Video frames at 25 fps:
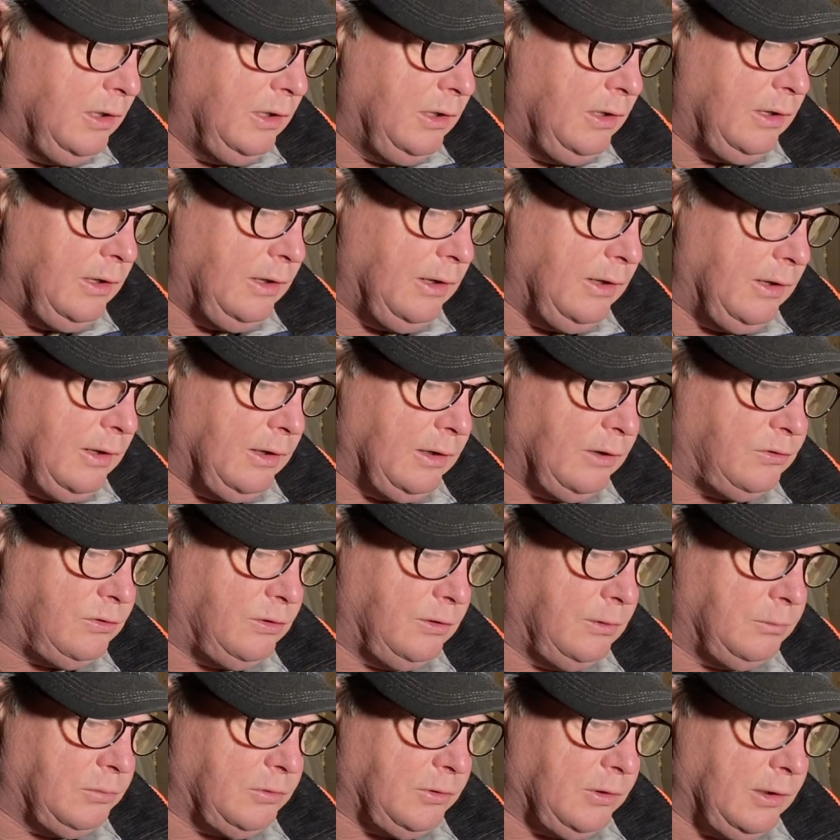and it
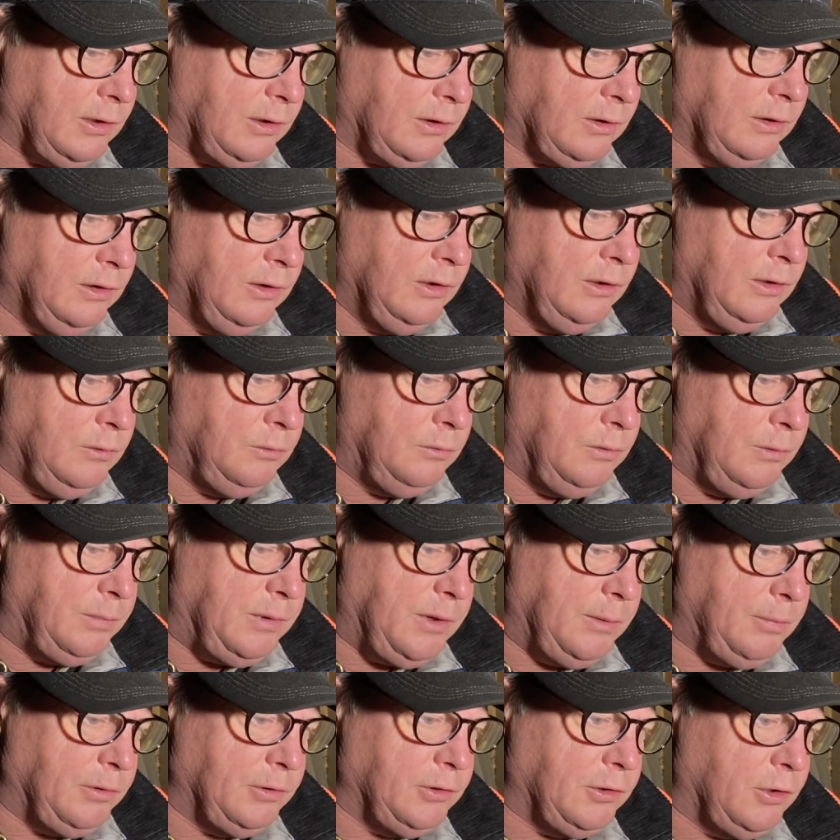seems like when
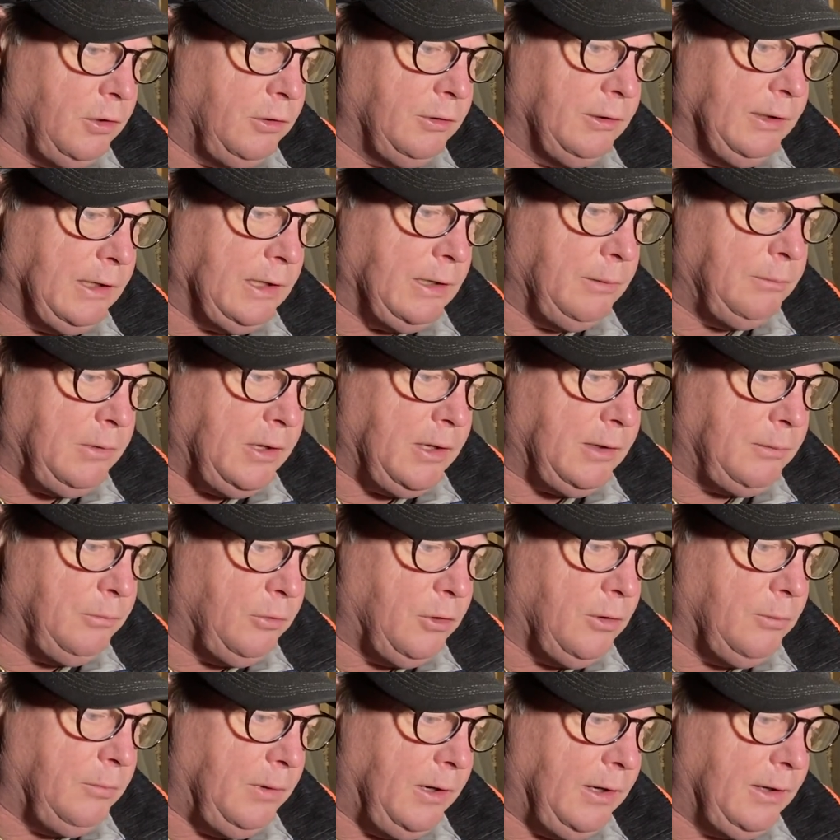people know they can make
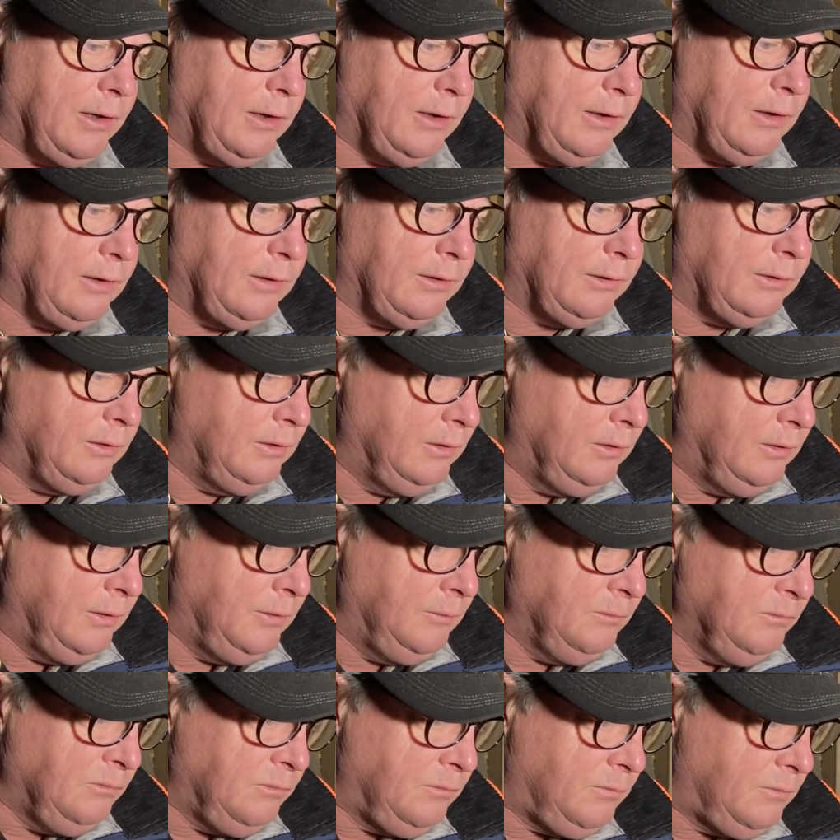more money on
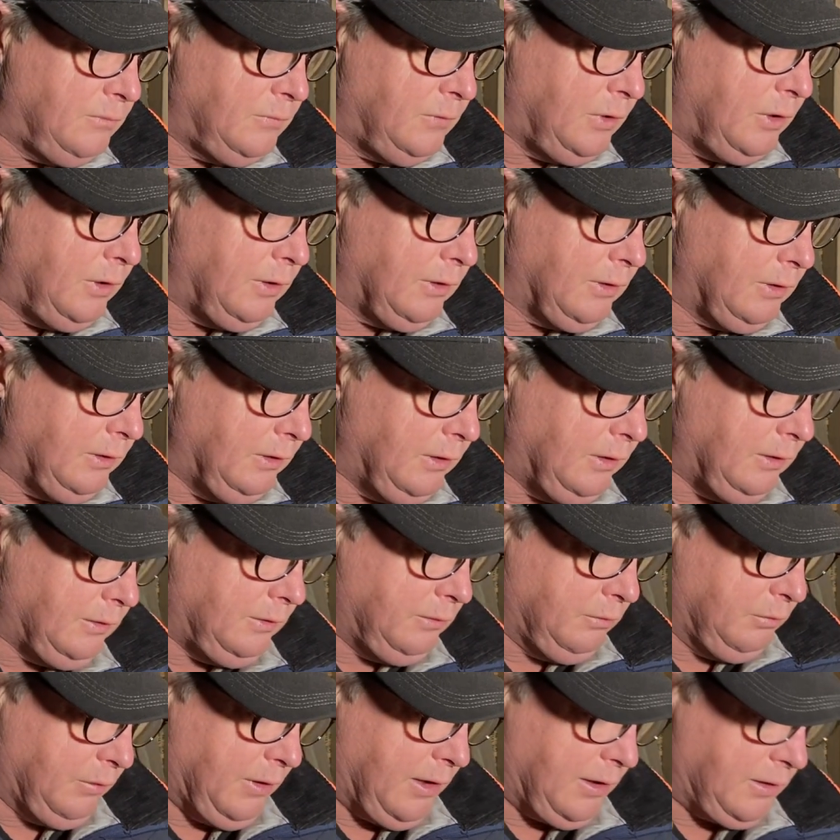
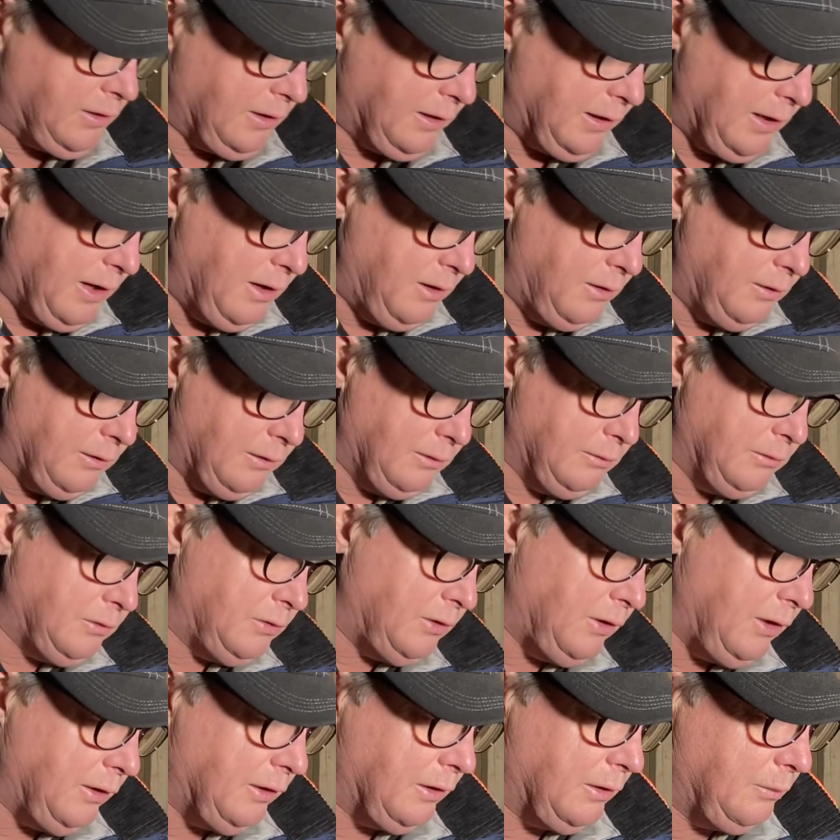renting out and
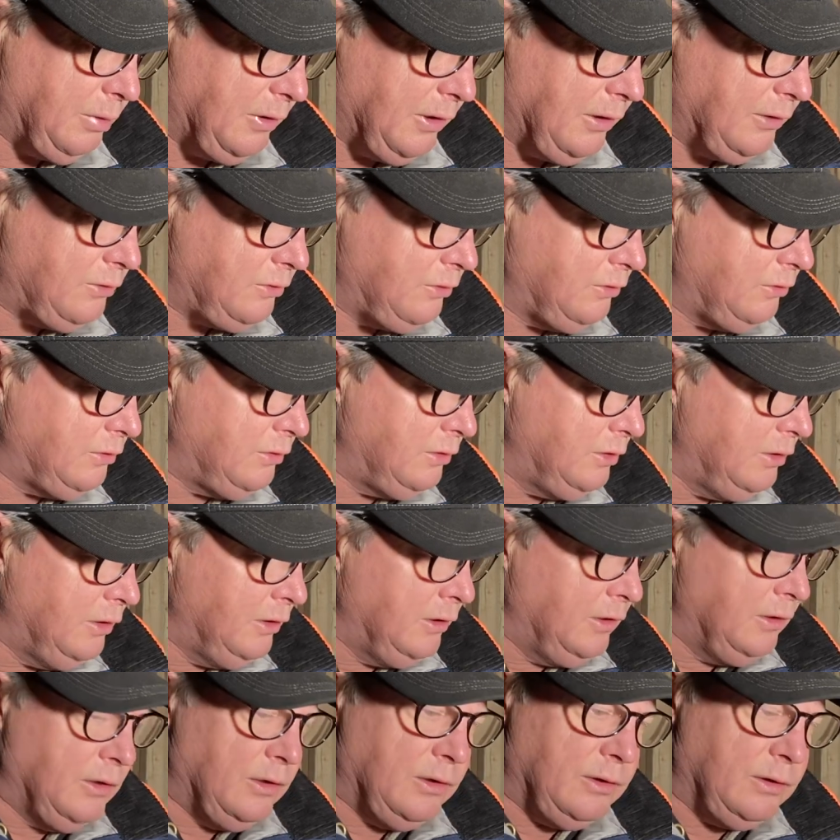selling places,
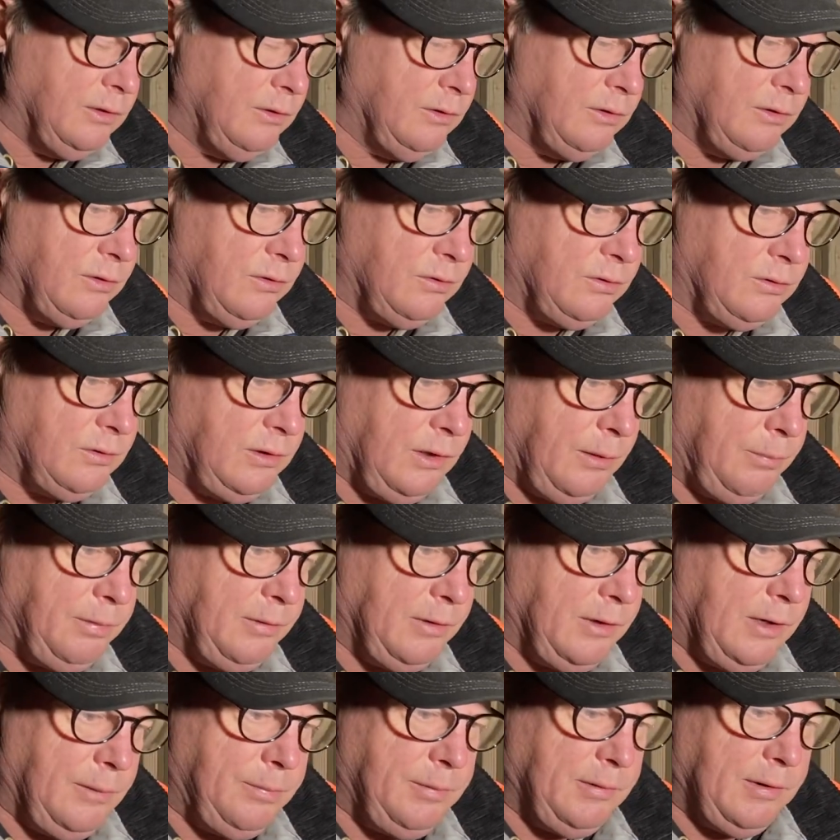they're just
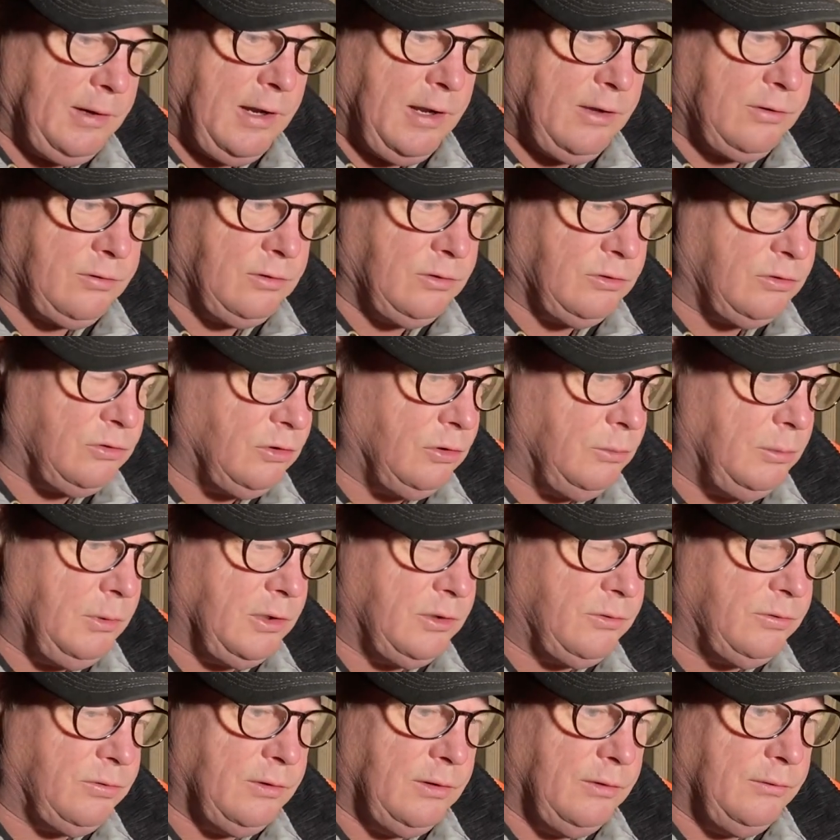stepping up and asking so
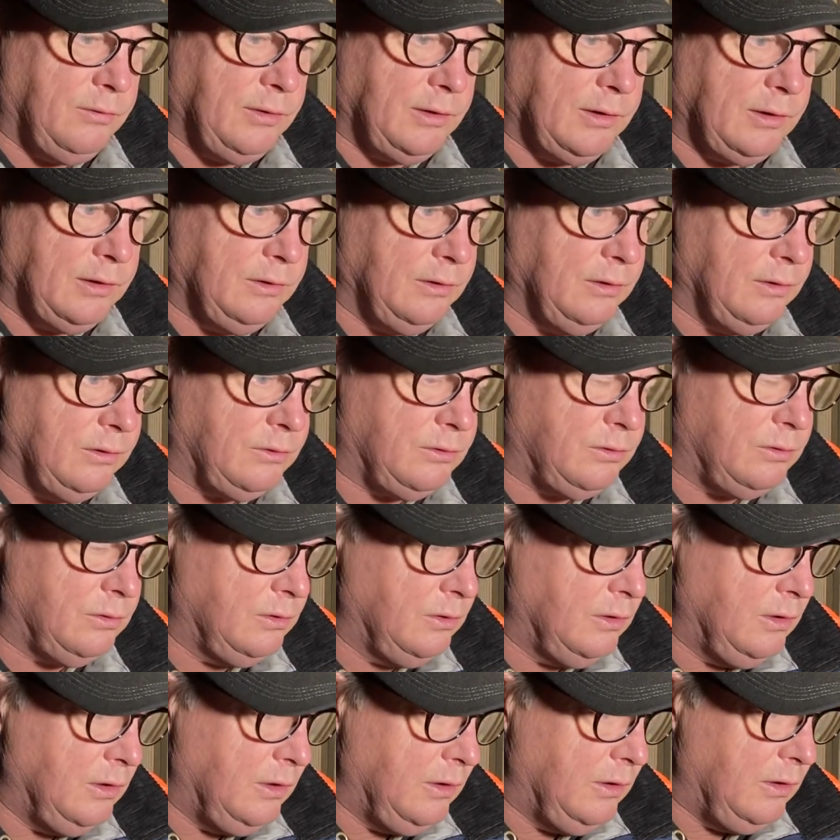much for everything. And
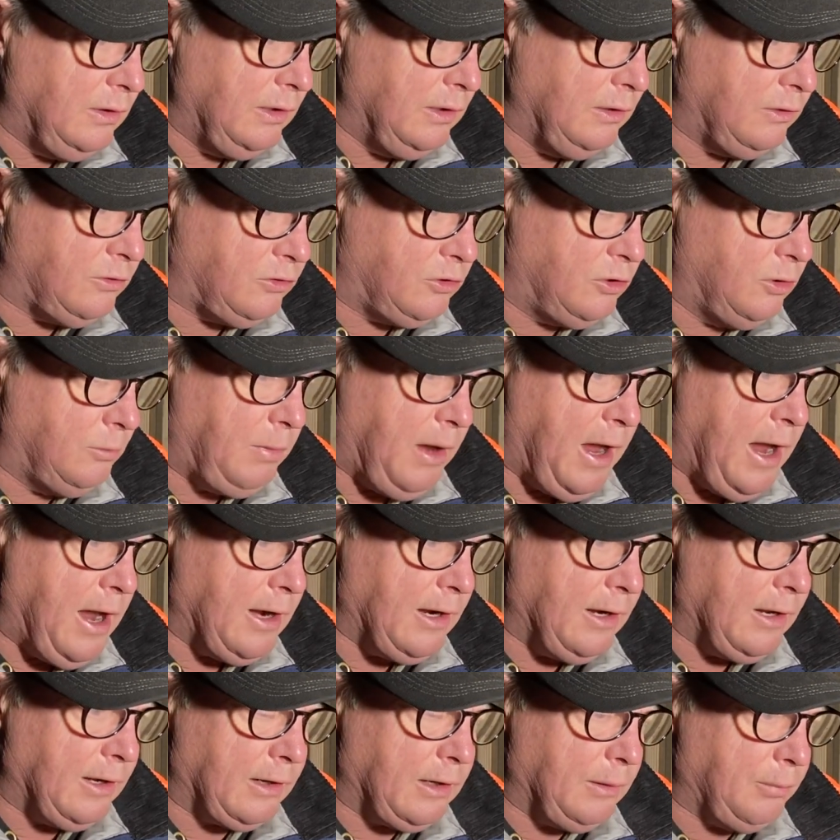it's too
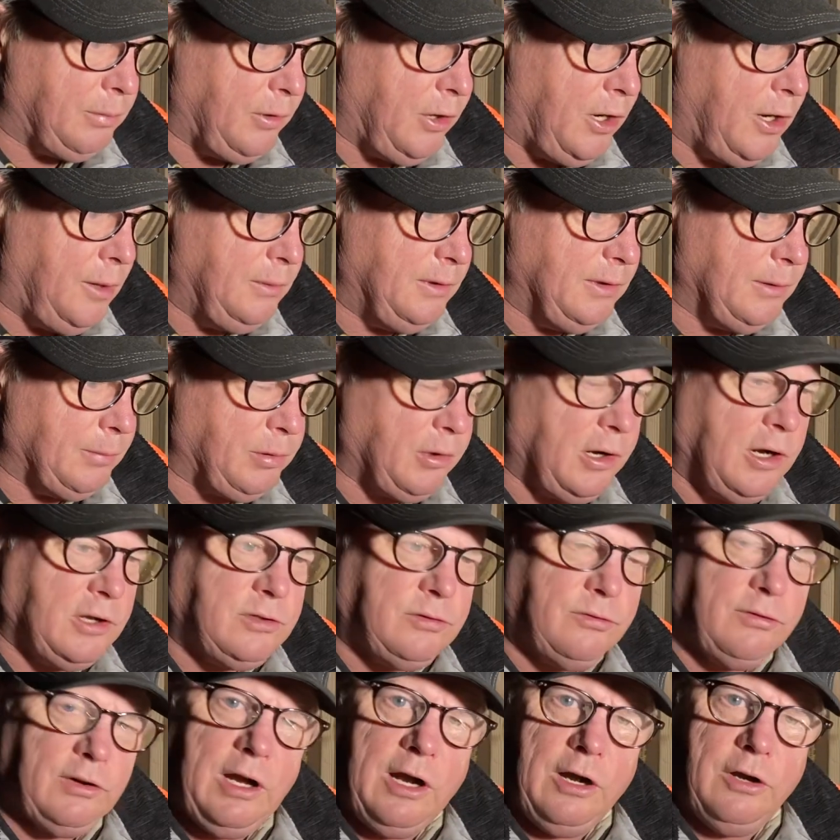bad. I could probably, the
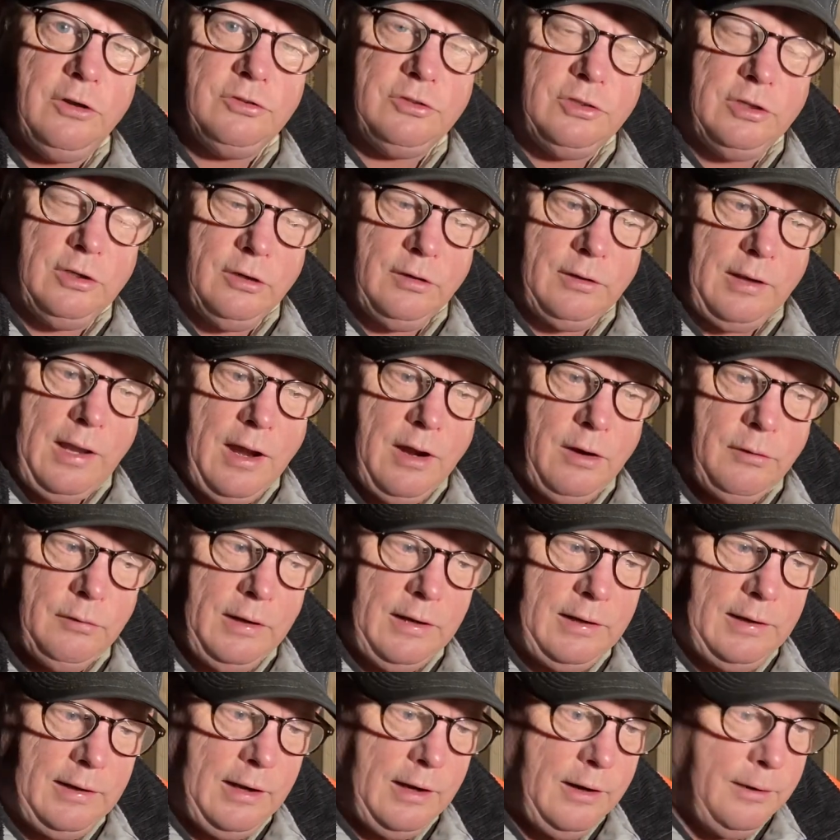price of a house here now,
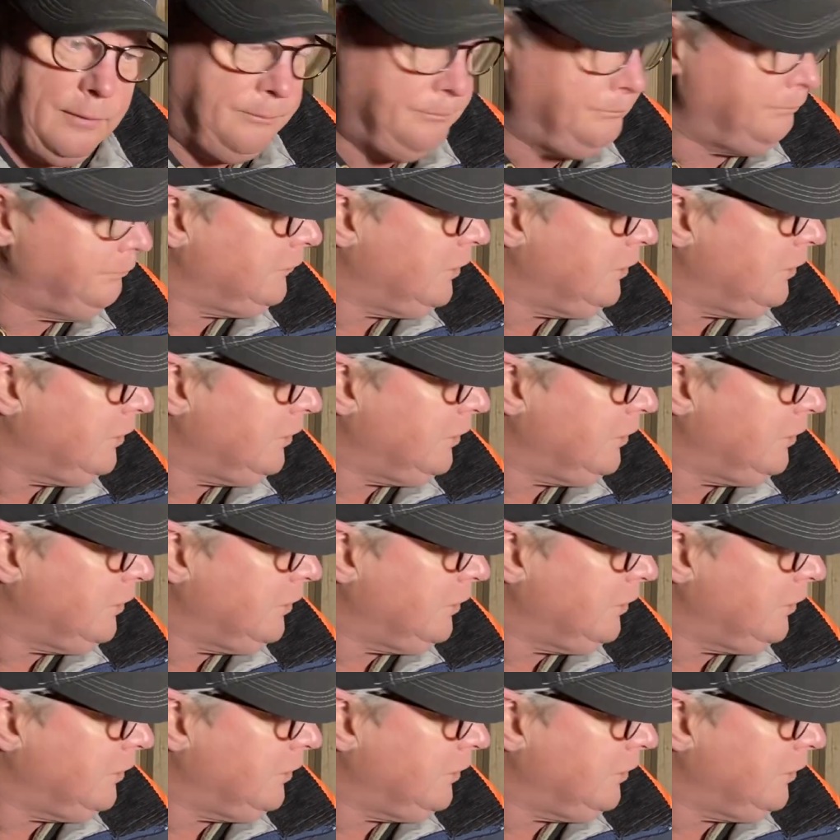right now,